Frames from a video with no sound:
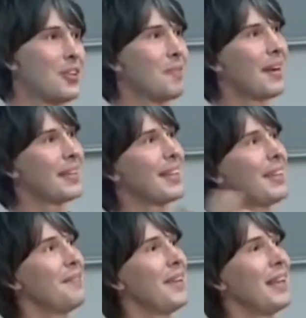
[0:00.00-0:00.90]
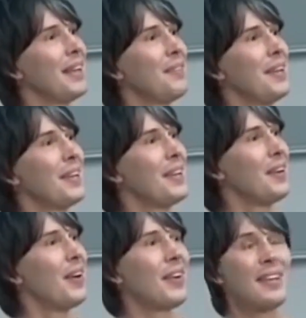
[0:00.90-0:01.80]
and you might think it'd be a liquid
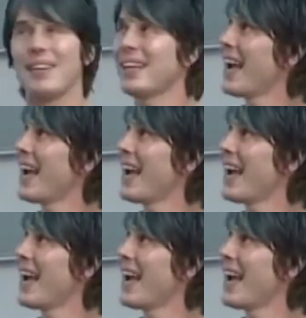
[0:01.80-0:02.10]
or even a